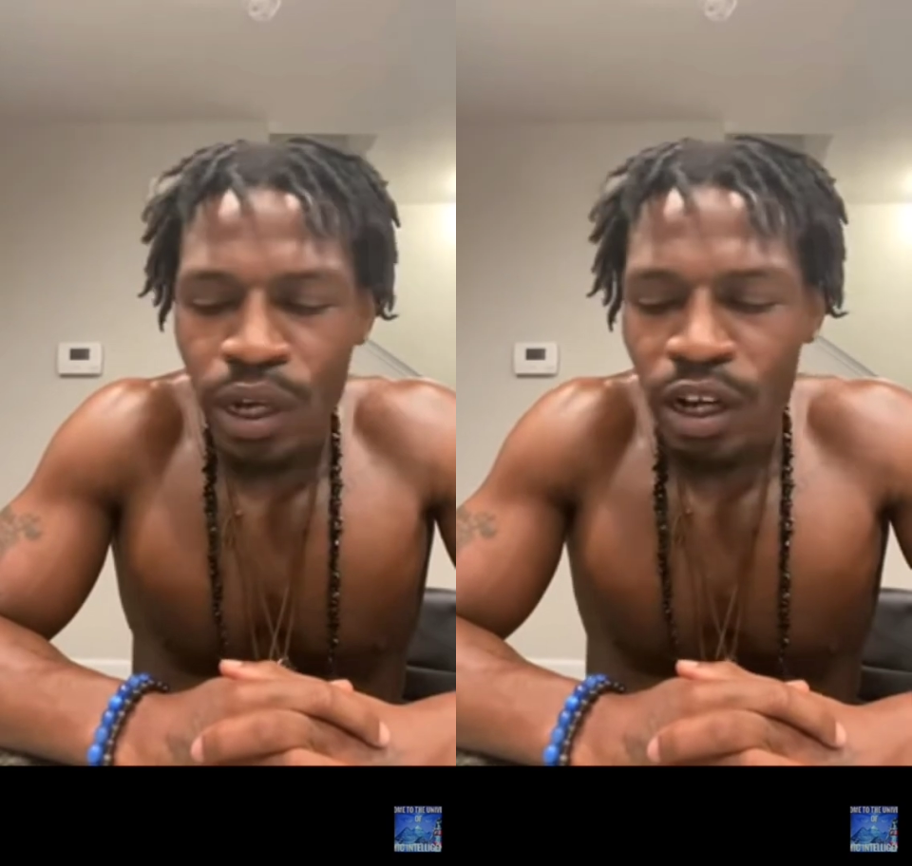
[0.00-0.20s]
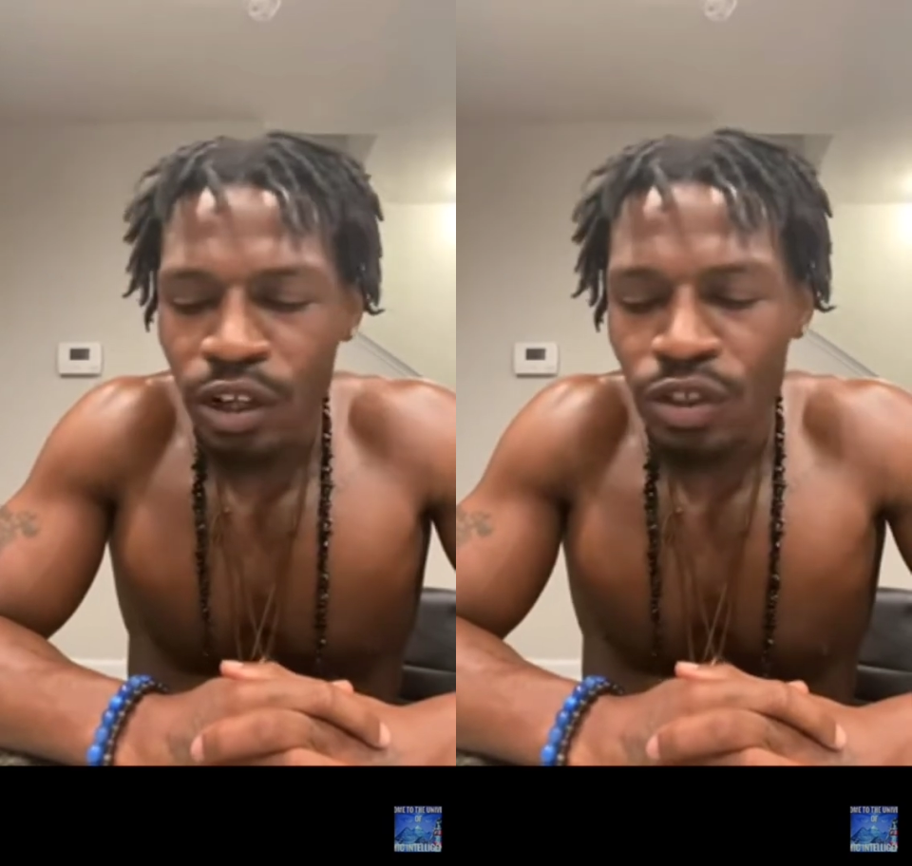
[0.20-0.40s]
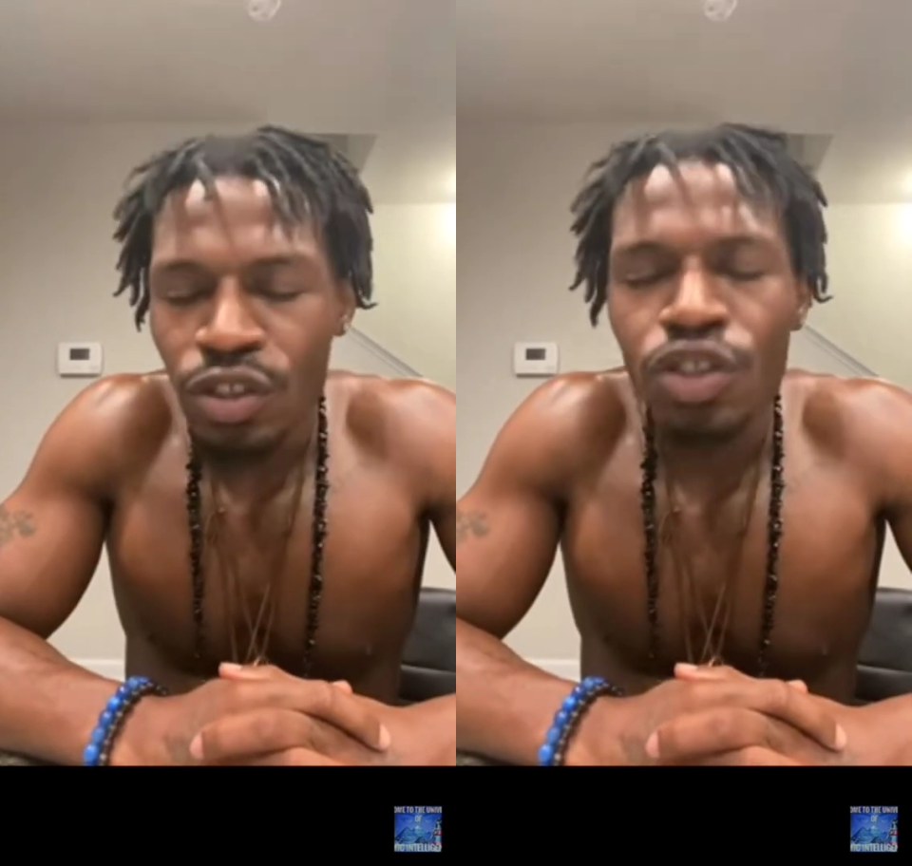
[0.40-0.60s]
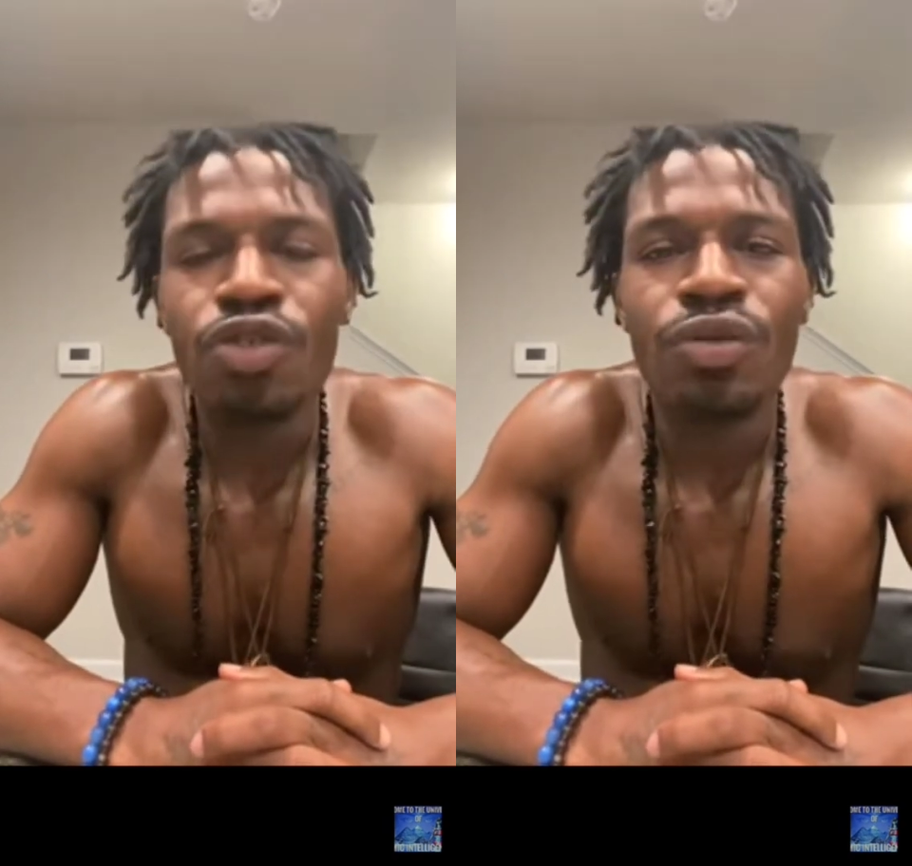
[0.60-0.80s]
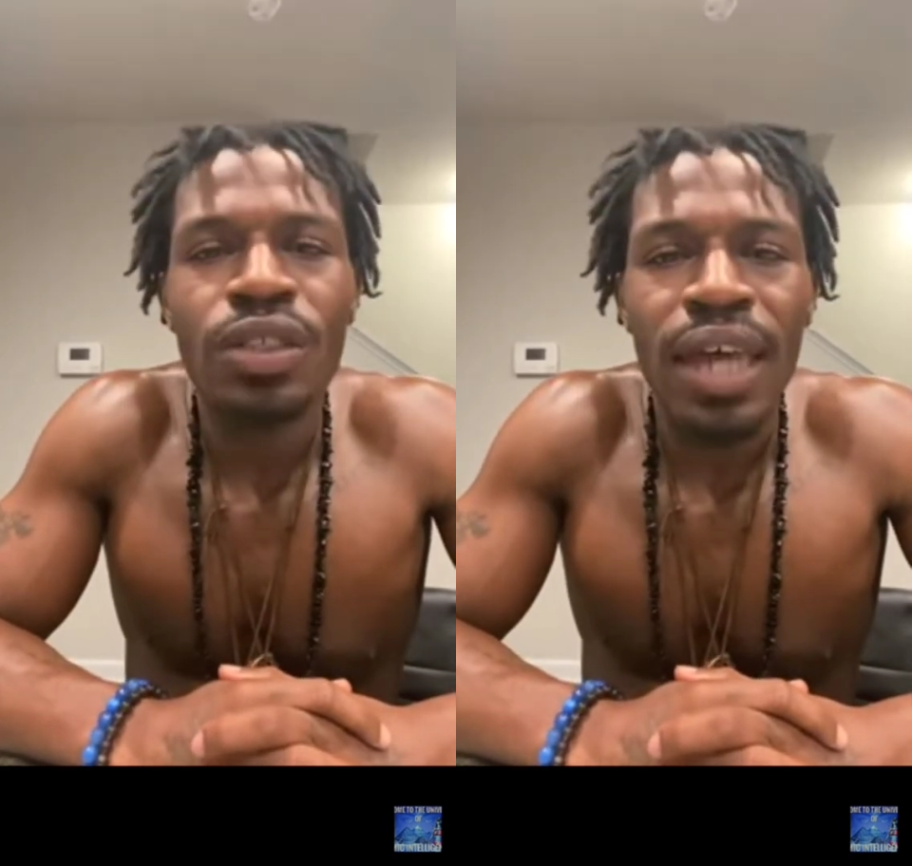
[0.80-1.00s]
causes
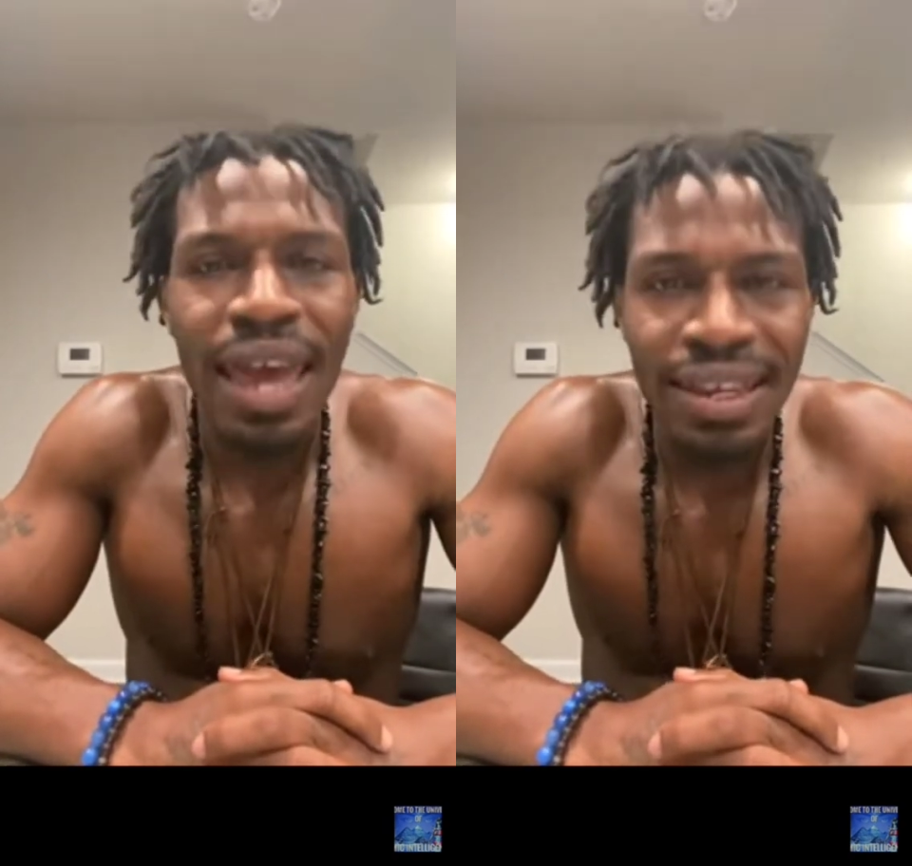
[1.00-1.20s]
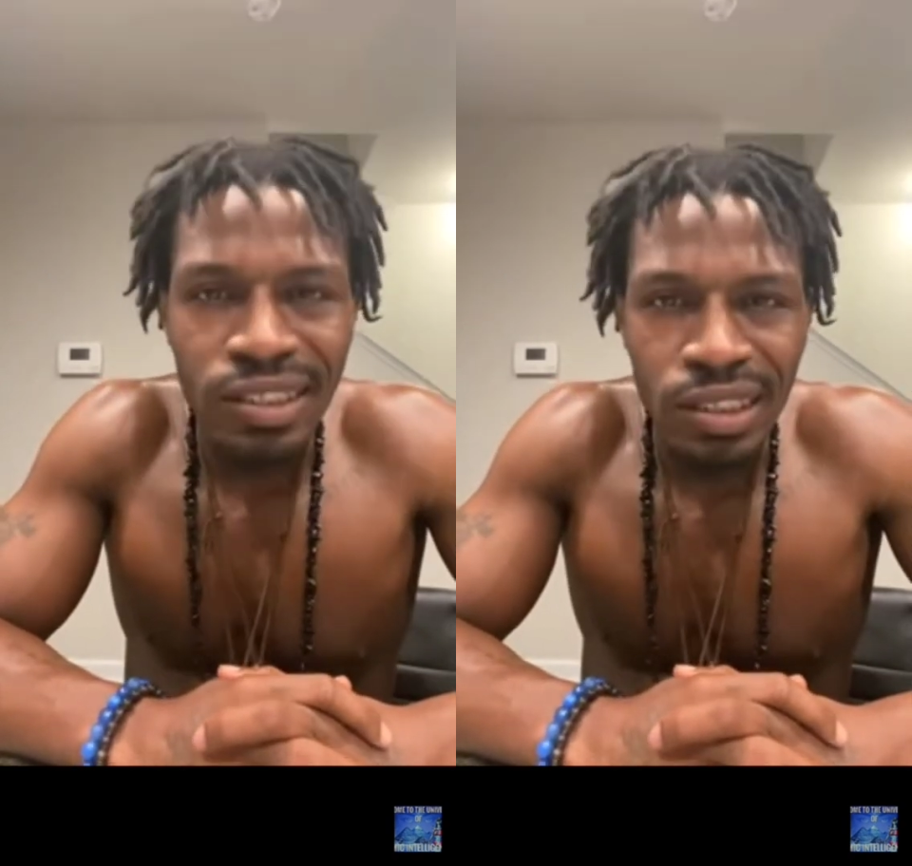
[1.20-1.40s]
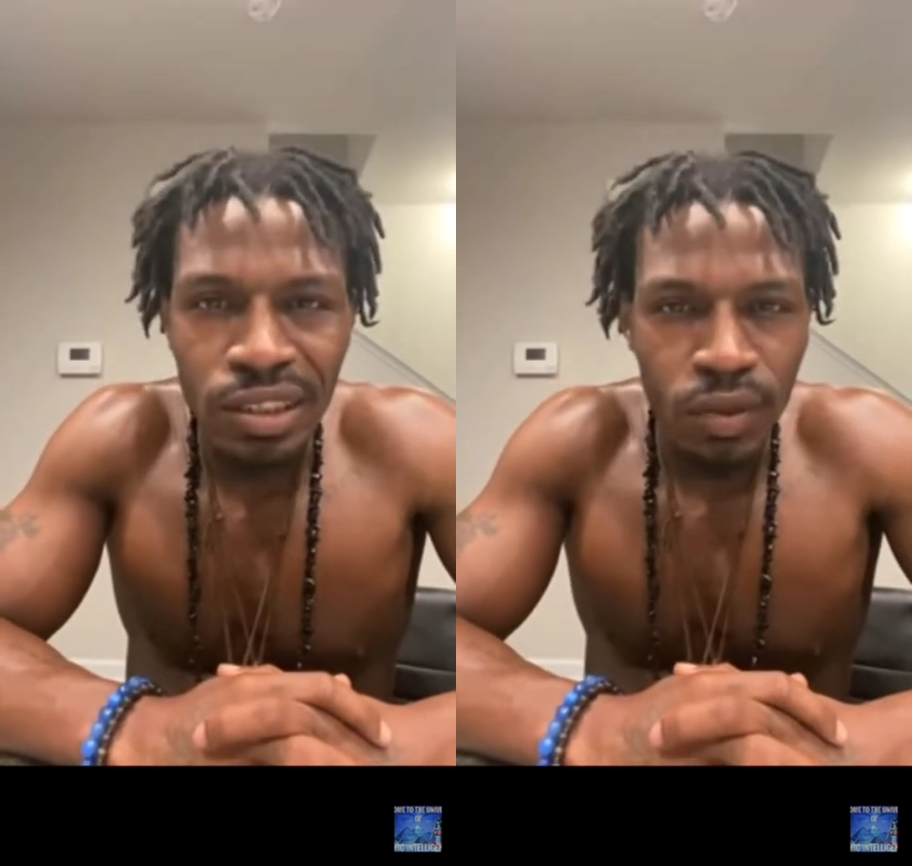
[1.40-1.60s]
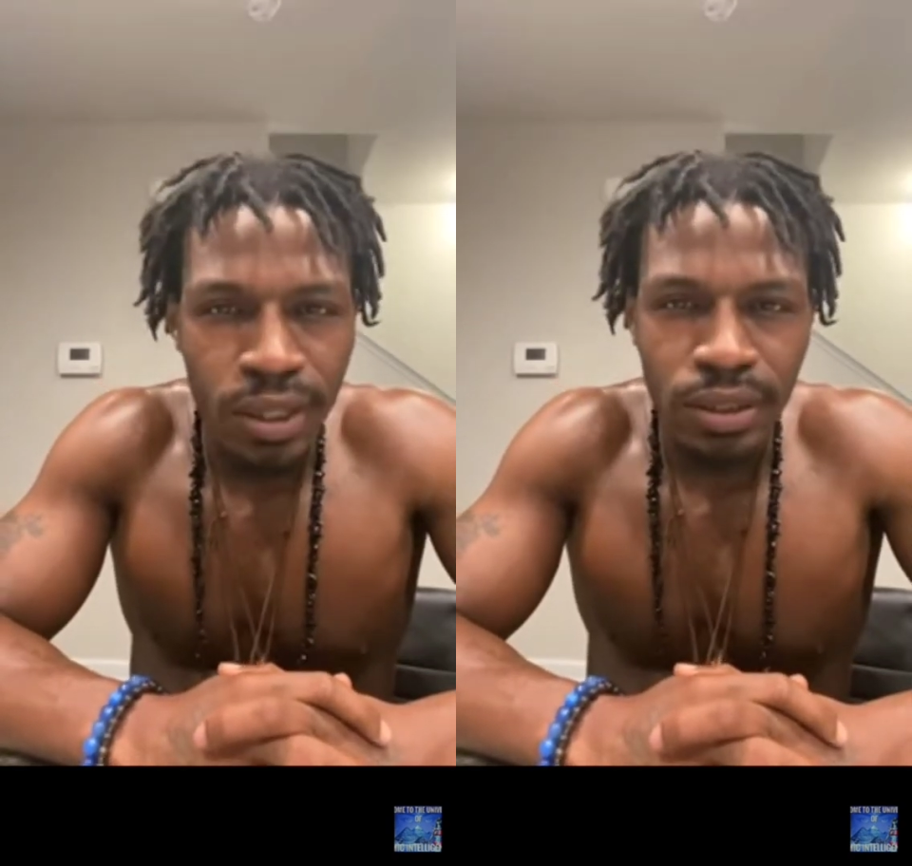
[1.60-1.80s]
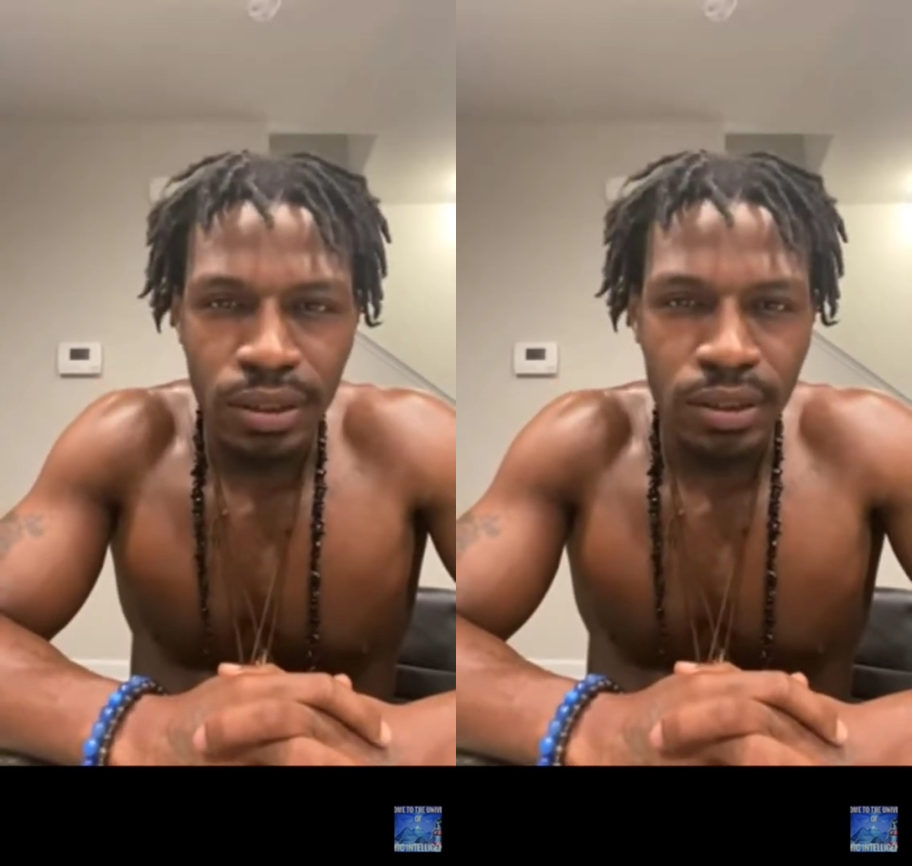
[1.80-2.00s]
you to ask these
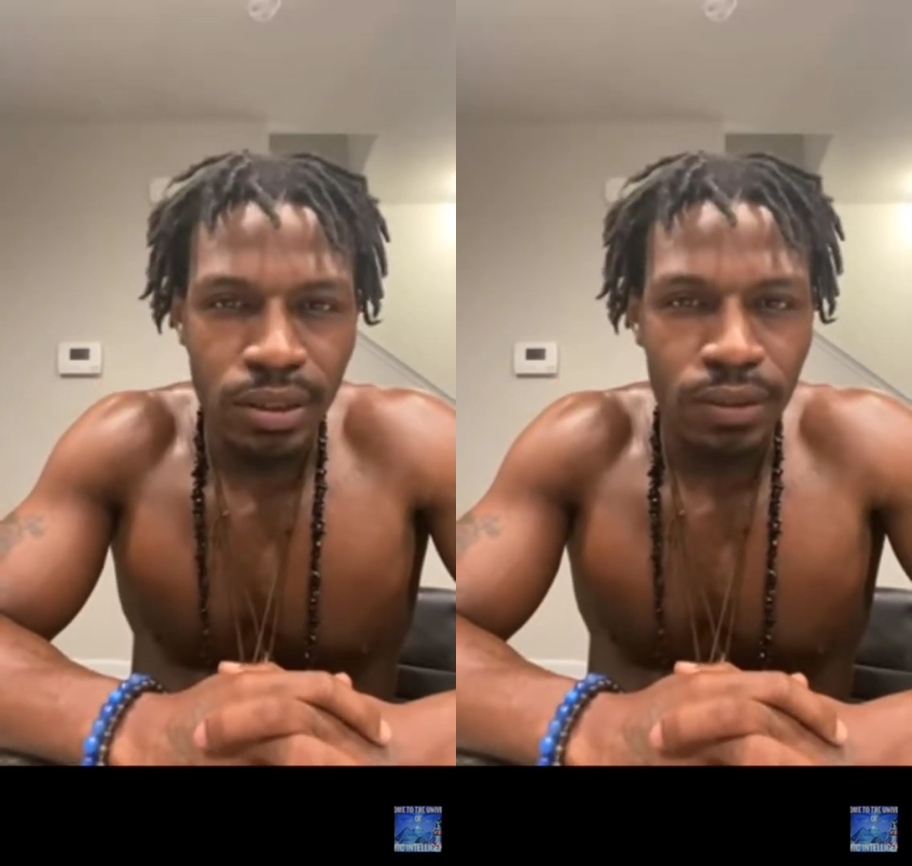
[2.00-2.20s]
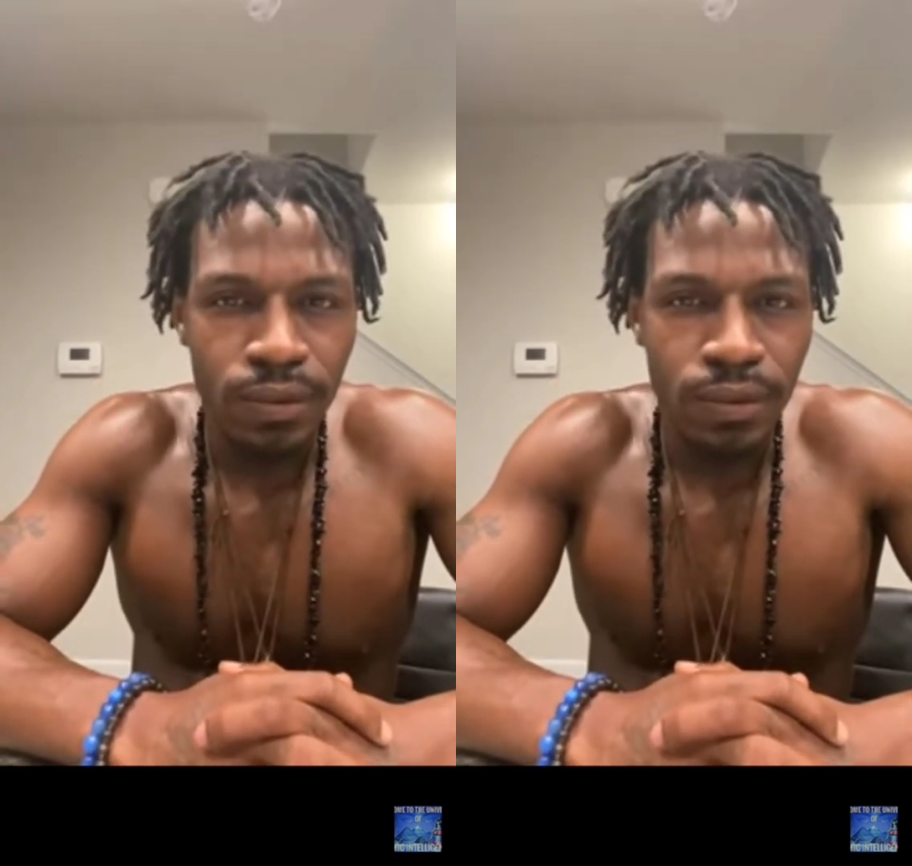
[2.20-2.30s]
questions?